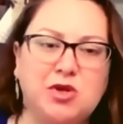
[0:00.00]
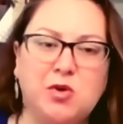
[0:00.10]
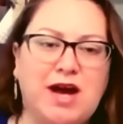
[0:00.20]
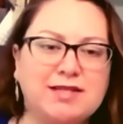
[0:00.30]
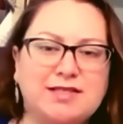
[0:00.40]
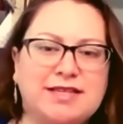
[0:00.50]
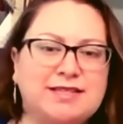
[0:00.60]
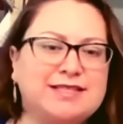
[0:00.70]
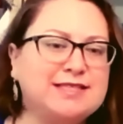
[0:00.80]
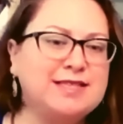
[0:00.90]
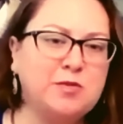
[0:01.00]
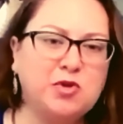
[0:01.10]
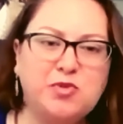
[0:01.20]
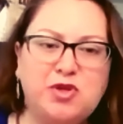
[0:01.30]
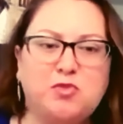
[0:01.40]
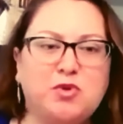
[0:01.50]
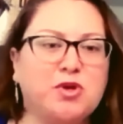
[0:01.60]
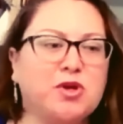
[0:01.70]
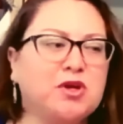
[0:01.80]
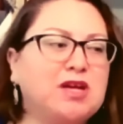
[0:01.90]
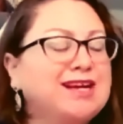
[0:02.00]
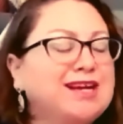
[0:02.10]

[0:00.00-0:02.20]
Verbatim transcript: US like disabled people